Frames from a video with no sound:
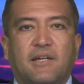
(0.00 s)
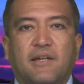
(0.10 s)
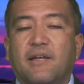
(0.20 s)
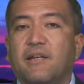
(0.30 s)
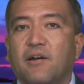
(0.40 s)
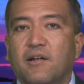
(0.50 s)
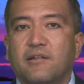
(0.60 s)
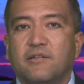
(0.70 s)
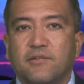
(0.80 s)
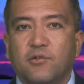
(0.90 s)
An
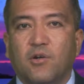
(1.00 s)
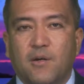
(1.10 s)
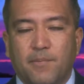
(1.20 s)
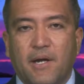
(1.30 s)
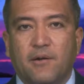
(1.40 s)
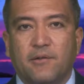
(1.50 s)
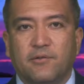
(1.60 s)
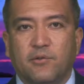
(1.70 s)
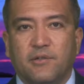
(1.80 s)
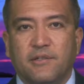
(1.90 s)
audit of the Guam Power
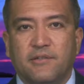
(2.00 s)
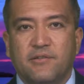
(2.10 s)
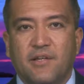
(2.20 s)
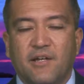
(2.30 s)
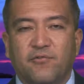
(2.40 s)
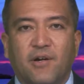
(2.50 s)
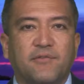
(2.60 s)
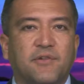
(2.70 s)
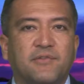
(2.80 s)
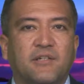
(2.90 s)
Authority's
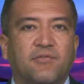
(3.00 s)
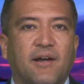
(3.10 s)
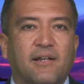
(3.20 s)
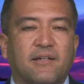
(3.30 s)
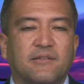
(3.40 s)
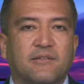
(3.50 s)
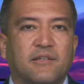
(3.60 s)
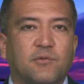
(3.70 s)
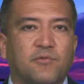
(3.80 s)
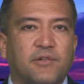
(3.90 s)
FY15 finances
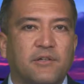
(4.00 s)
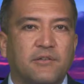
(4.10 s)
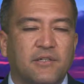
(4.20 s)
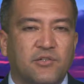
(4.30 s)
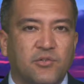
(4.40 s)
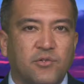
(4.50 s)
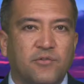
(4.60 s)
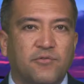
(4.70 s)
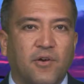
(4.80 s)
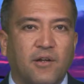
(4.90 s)
has revealed that due
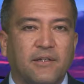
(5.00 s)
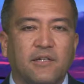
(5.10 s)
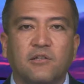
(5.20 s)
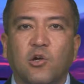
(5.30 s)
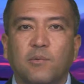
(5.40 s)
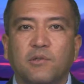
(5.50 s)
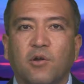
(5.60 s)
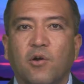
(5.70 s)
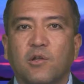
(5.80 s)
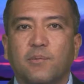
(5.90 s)
to falling
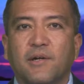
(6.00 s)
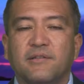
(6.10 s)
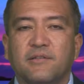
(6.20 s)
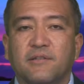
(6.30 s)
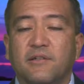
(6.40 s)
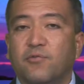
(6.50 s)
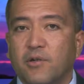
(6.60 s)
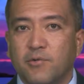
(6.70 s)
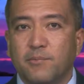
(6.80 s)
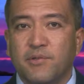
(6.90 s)
global oil prices and a
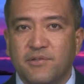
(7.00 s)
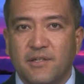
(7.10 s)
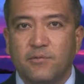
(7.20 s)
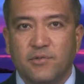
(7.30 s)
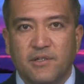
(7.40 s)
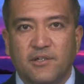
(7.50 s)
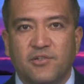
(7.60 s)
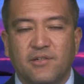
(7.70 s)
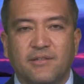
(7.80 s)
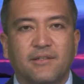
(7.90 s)
41%
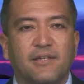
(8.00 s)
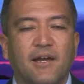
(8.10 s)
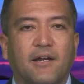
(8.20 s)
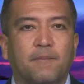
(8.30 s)
reduction in the LEAC,